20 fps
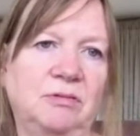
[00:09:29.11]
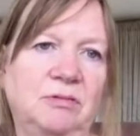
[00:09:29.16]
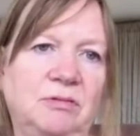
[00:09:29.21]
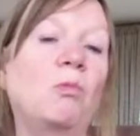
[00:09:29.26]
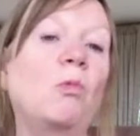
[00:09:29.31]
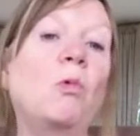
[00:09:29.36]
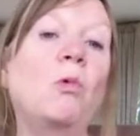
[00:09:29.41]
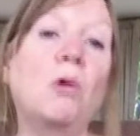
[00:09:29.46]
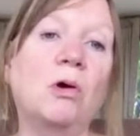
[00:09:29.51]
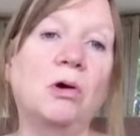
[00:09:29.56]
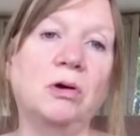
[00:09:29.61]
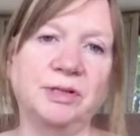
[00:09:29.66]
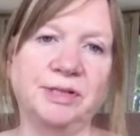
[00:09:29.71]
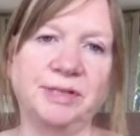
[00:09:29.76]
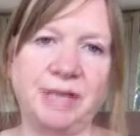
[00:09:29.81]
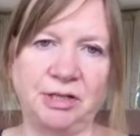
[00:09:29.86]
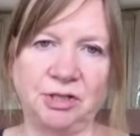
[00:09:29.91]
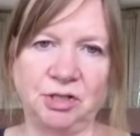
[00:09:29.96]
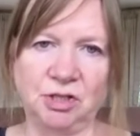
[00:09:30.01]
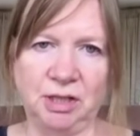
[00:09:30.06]
a war,
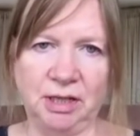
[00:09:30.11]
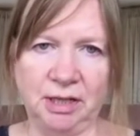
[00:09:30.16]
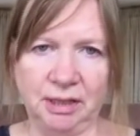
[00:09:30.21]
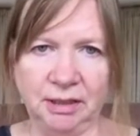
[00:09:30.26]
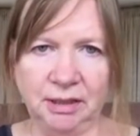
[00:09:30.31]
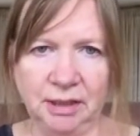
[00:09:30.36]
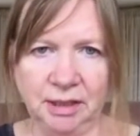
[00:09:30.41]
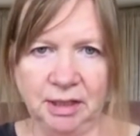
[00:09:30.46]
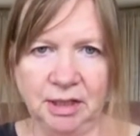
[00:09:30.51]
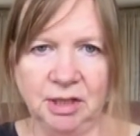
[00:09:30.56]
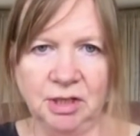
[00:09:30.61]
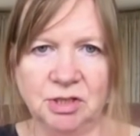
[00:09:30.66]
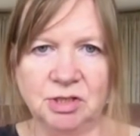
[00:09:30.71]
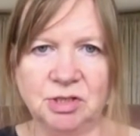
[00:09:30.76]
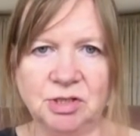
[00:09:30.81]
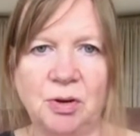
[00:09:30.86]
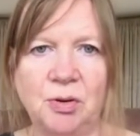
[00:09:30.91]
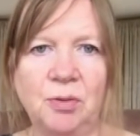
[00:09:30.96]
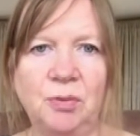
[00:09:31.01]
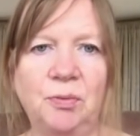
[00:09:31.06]
essentially.
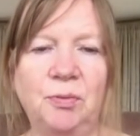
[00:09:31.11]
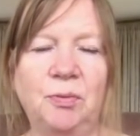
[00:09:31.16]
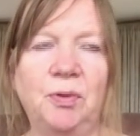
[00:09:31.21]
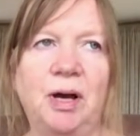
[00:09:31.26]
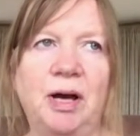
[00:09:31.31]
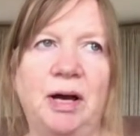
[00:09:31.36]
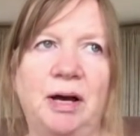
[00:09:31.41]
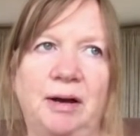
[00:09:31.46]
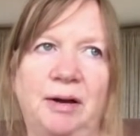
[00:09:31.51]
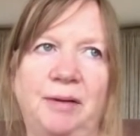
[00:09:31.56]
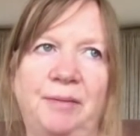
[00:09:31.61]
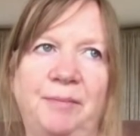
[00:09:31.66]
So